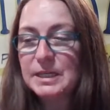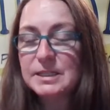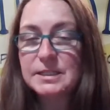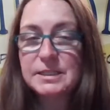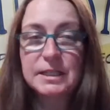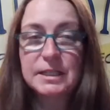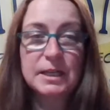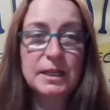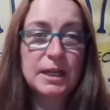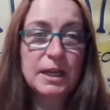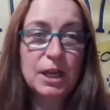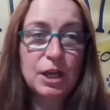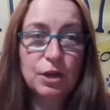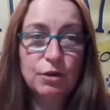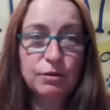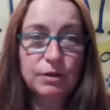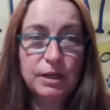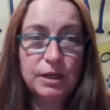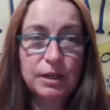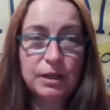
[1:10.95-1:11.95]

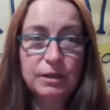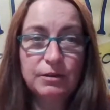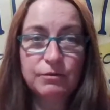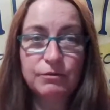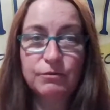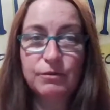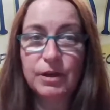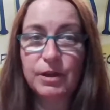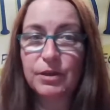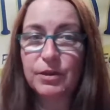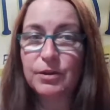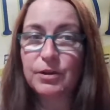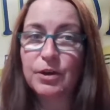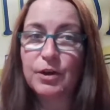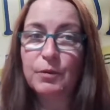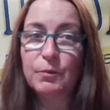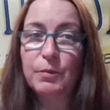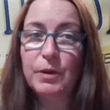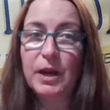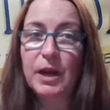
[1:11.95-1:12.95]
silicone in it, with it
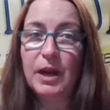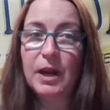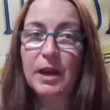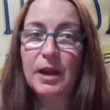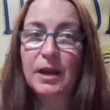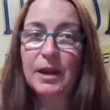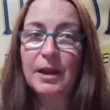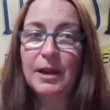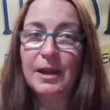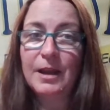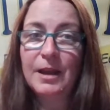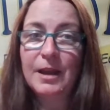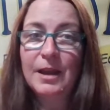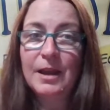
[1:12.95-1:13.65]
not being